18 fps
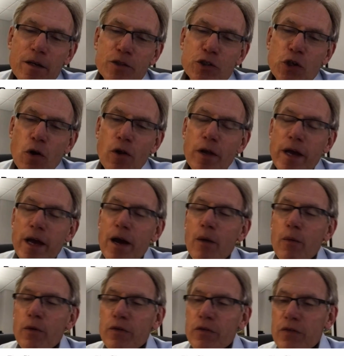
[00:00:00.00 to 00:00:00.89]

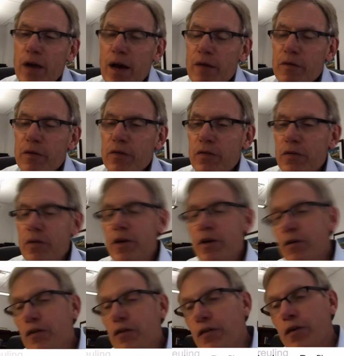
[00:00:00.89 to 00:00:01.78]
Joliet was obviously
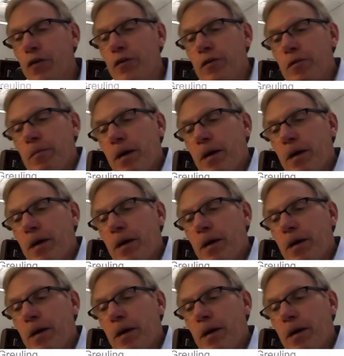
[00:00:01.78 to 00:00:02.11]
concerned